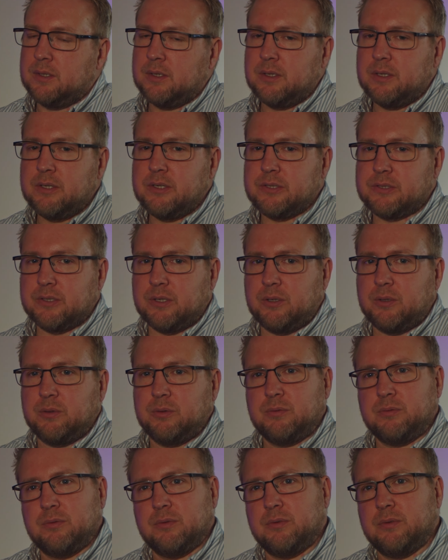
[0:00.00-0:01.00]
So
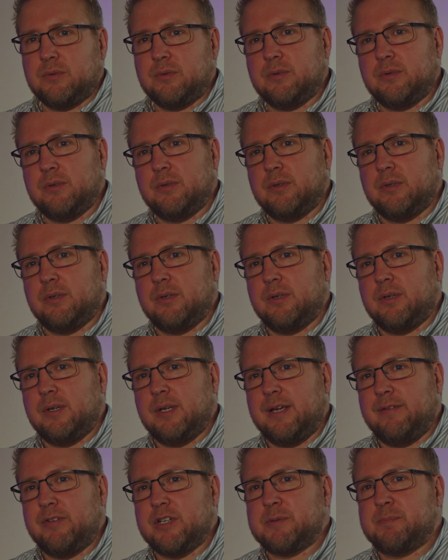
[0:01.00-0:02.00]

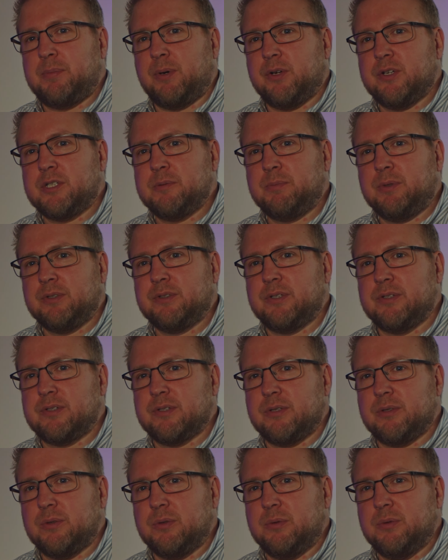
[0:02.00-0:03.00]
if it's possible to
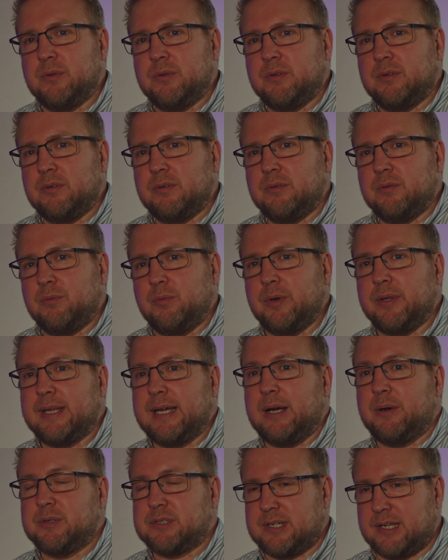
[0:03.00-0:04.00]
do
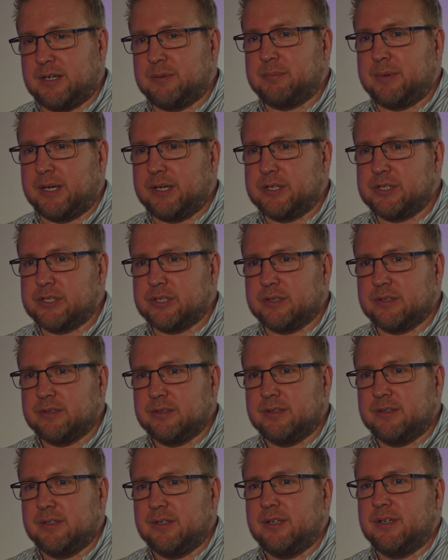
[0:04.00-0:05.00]
without Tenant Manager,
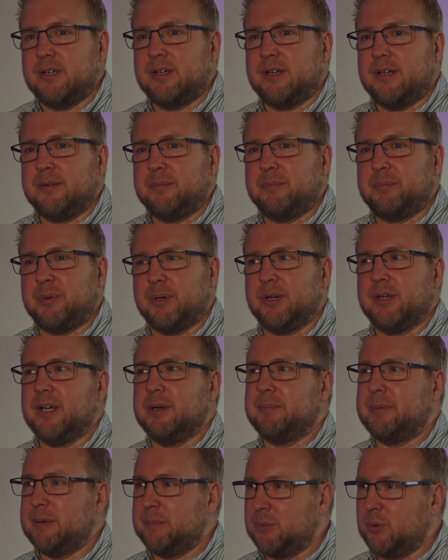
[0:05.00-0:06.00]
but a bit more